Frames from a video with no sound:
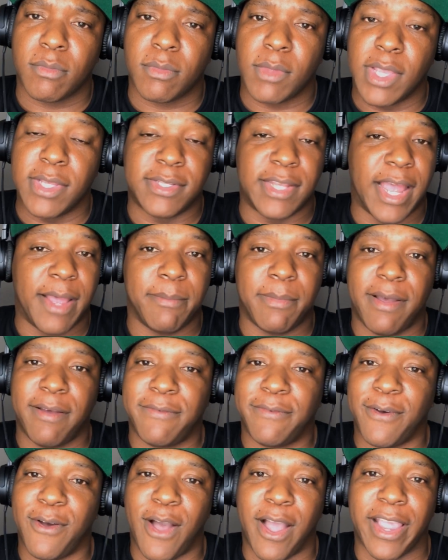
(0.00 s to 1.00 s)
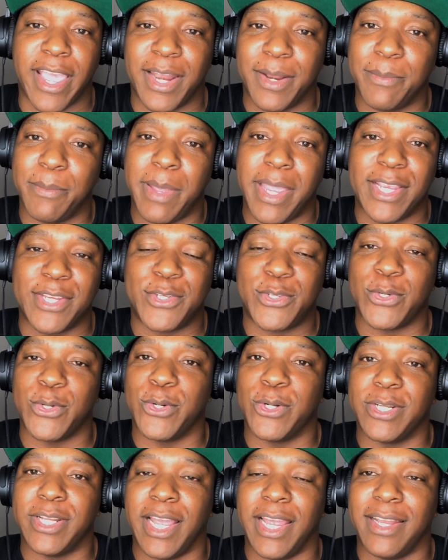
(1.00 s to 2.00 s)
It's not my fault. I got to make
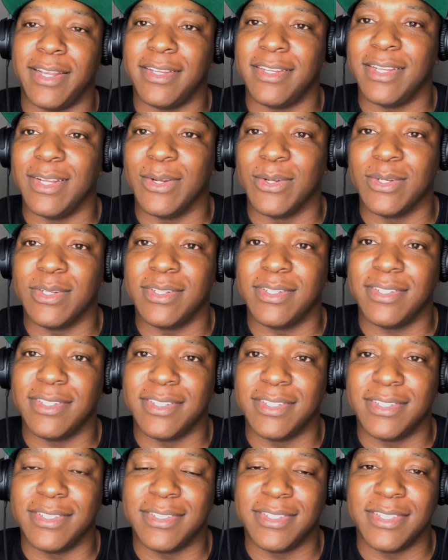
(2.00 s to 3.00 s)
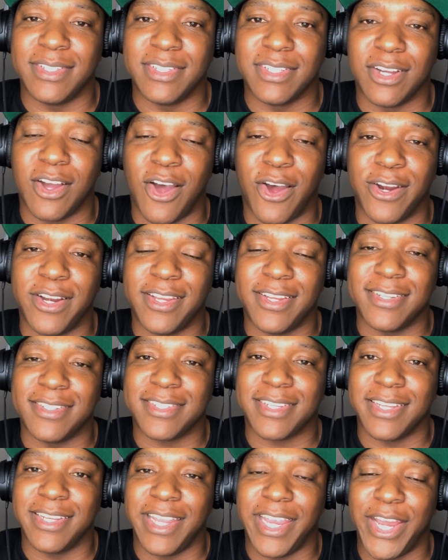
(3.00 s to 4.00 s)
sure that, the audience
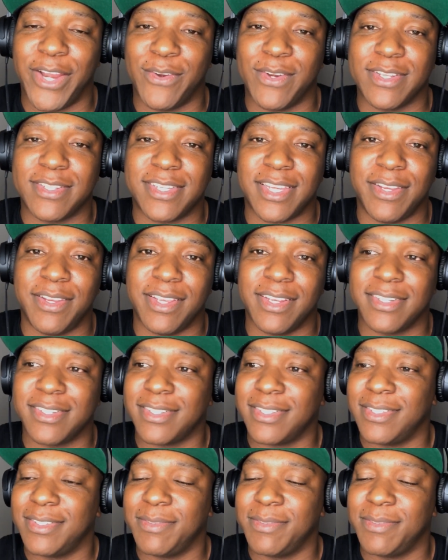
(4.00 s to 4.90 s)
can hear and see us.